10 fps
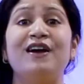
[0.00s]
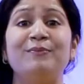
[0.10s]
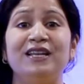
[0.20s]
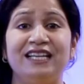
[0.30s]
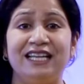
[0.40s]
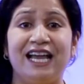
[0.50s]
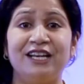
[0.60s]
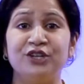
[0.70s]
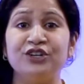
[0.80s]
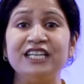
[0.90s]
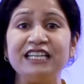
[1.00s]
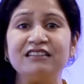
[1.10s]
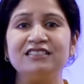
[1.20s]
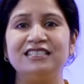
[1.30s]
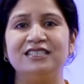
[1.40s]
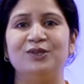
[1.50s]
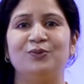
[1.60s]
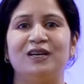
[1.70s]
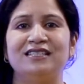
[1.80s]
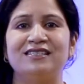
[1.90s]
family and your near dear
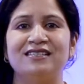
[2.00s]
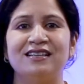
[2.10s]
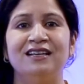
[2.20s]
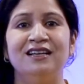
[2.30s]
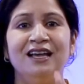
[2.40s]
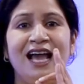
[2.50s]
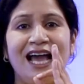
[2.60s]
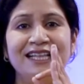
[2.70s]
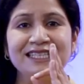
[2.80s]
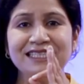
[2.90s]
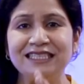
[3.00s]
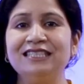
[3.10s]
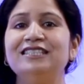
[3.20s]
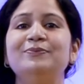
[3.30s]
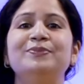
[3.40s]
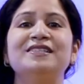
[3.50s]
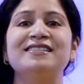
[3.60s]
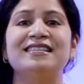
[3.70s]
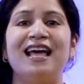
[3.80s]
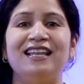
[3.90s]
ones. And the third
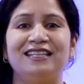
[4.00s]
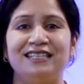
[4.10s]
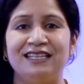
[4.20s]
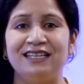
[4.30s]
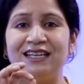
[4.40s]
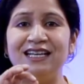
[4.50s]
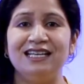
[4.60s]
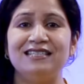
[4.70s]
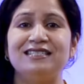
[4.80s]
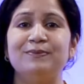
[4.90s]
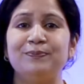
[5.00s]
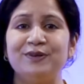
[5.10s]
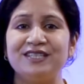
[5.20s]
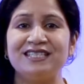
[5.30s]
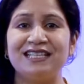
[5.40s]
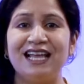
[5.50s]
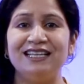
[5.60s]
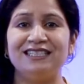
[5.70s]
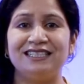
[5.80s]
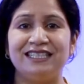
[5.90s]
personality is the
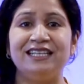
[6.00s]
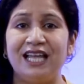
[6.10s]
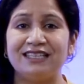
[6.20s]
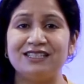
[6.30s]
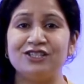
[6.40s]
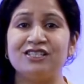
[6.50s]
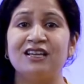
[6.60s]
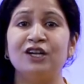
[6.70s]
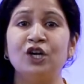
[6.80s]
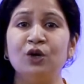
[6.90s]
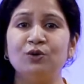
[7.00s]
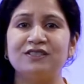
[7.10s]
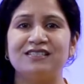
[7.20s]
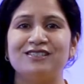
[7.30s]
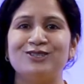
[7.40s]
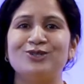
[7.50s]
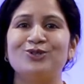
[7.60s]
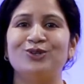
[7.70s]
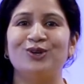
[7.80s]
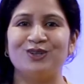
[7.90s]
personality that is closest
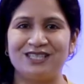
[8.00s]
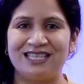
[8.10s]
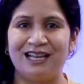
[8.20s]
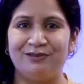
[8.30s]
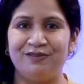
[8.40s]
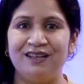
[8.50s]
to yourself.